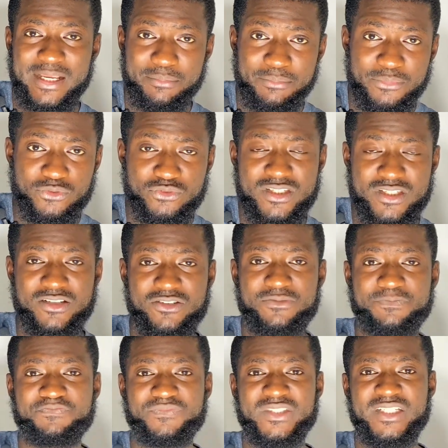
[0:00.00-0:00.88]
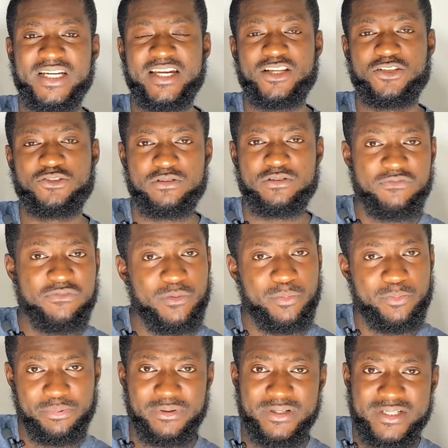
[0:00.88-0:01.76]
Black Beauty, no, and a soft
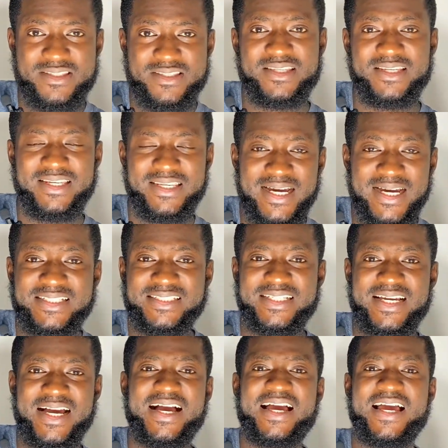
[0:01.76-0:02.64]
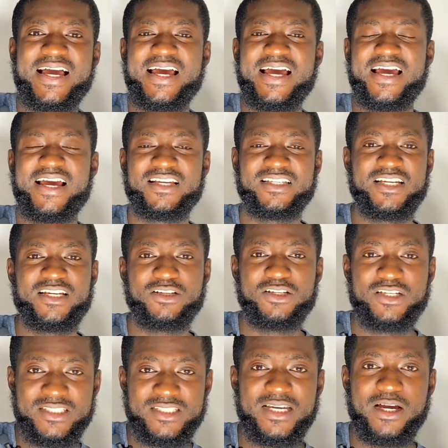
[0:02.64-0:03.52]
Prince Elisha
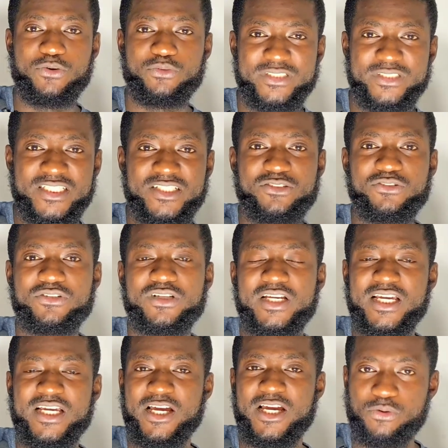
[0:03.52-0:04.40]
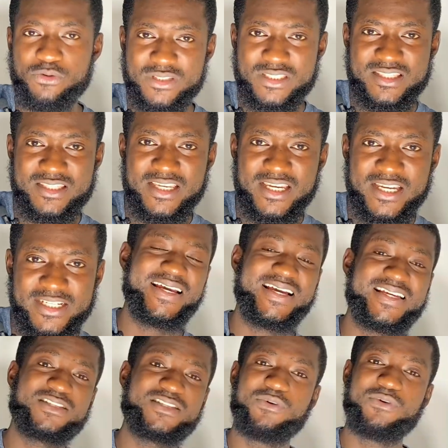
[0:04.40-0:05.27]
and Kita Hudino, a cosy
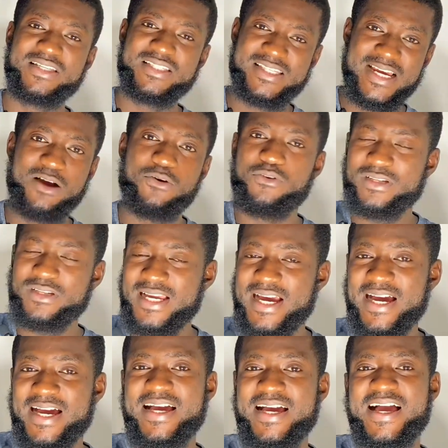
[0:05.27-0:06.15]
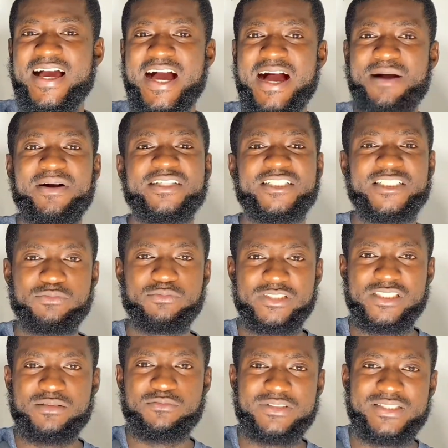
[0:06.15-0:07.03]
tenacity, Wajia Punya, Ama
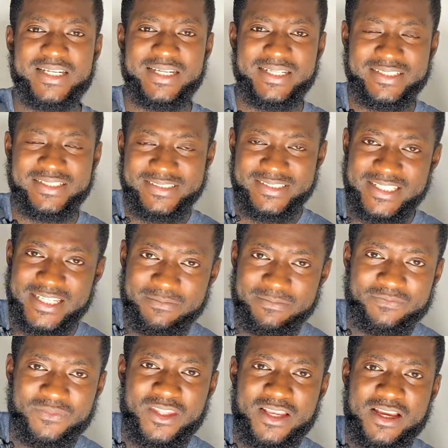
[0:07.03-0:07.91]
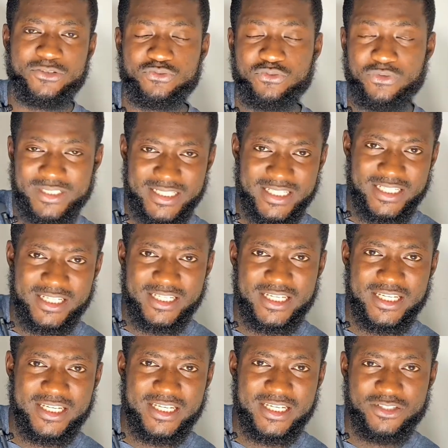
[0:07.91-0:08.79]
Yubusabus and Tem out on a
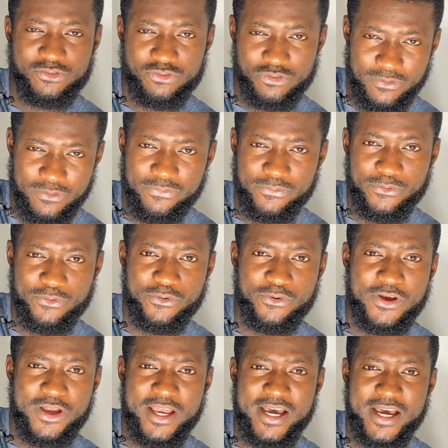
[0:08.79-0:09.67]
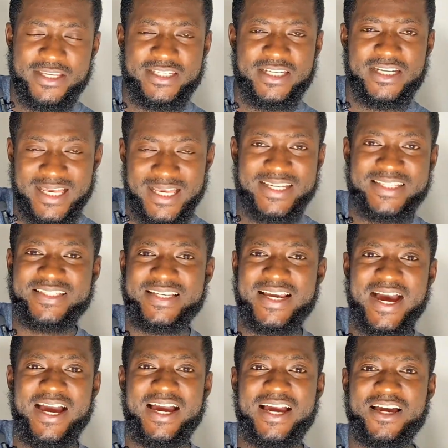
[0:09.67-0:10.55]
soft for
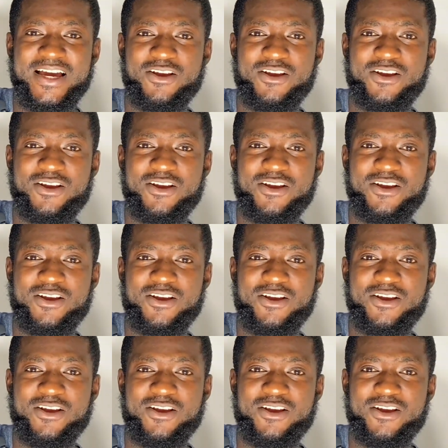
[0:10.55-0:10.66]
Elisha,